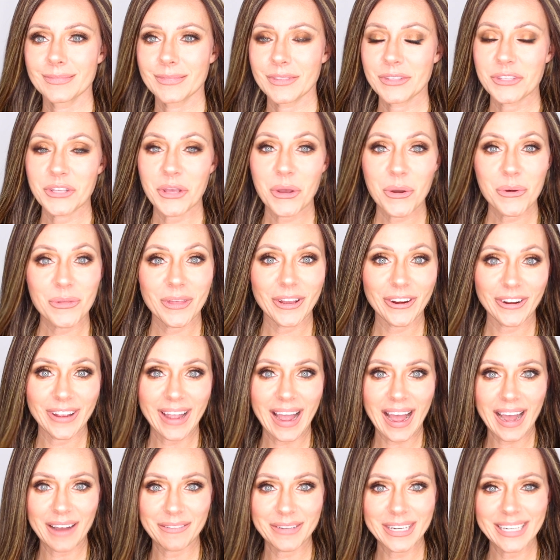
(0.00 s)
So there you
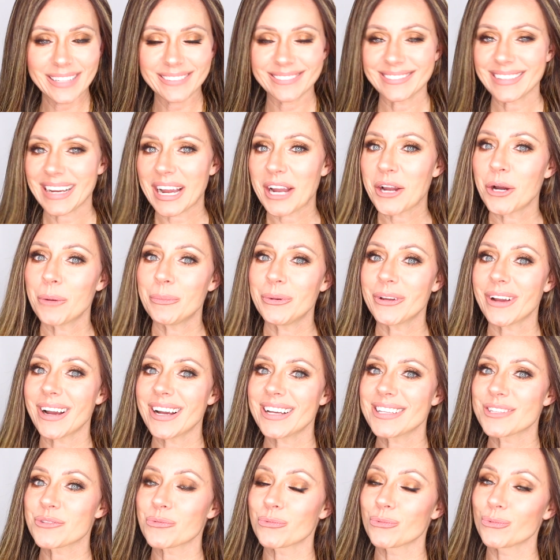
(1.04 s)
have it. I hope you
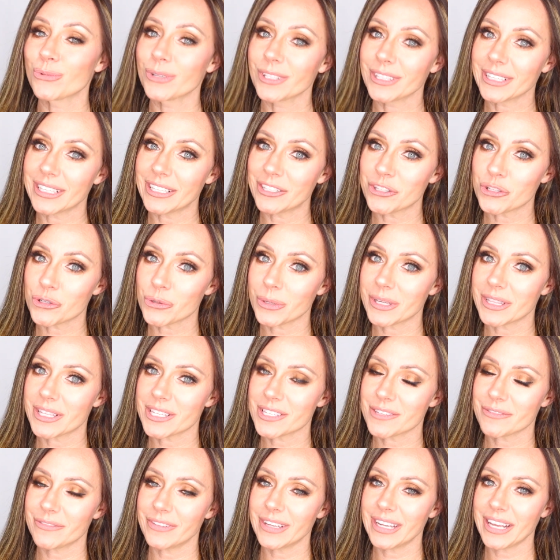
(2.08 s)
guys really enjoyed
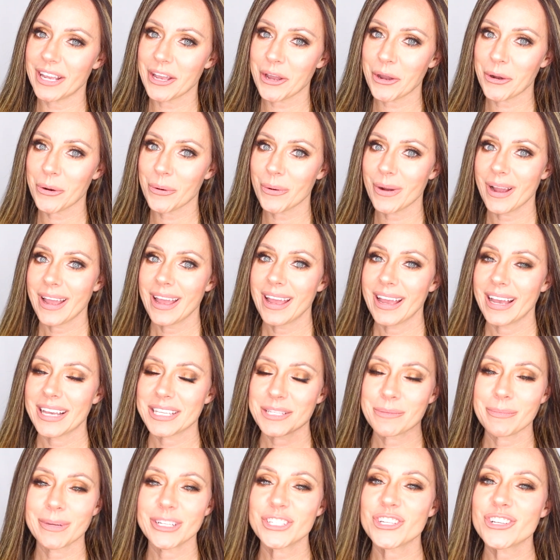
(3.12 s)
this video
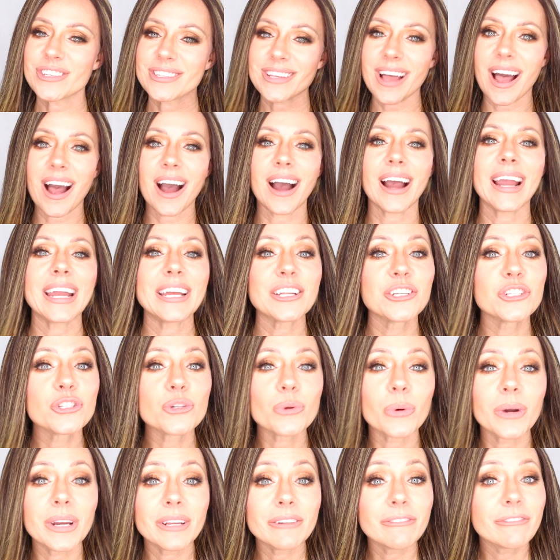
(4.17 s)
as much as I
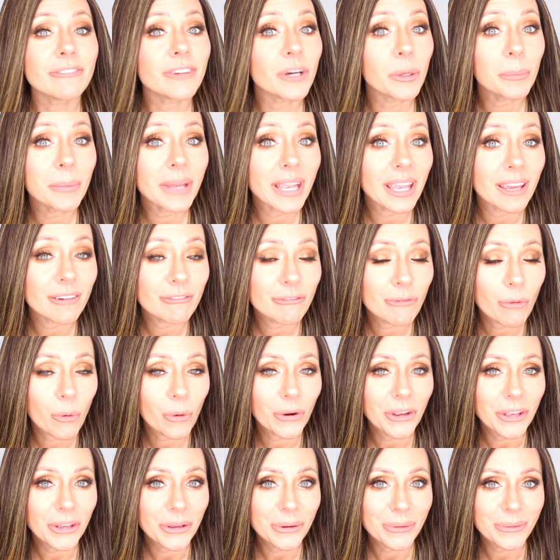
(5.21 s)
enjoyed filming it
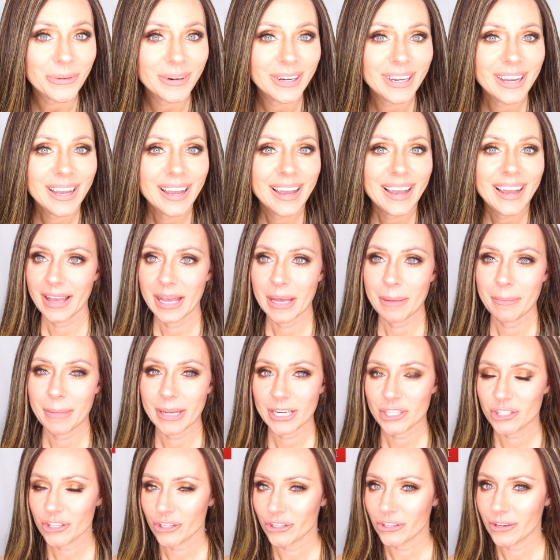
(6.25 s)
for you.
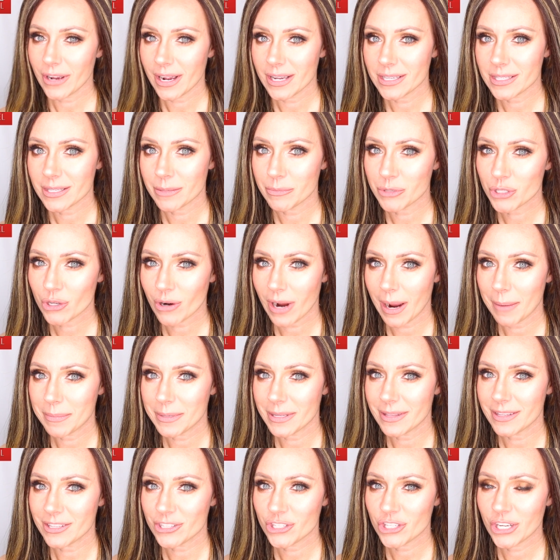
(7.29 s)
Make sure you guys subscribe
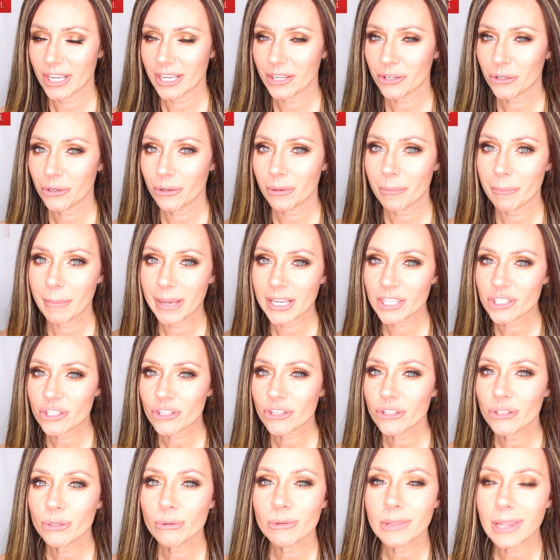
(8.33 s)
to this channel. Make
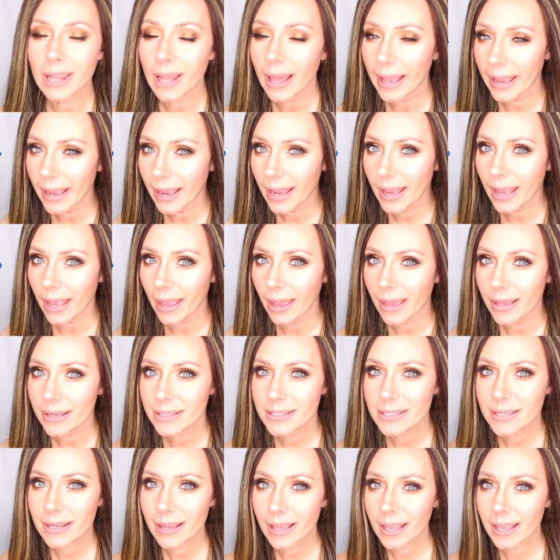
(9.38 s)
sure you like it.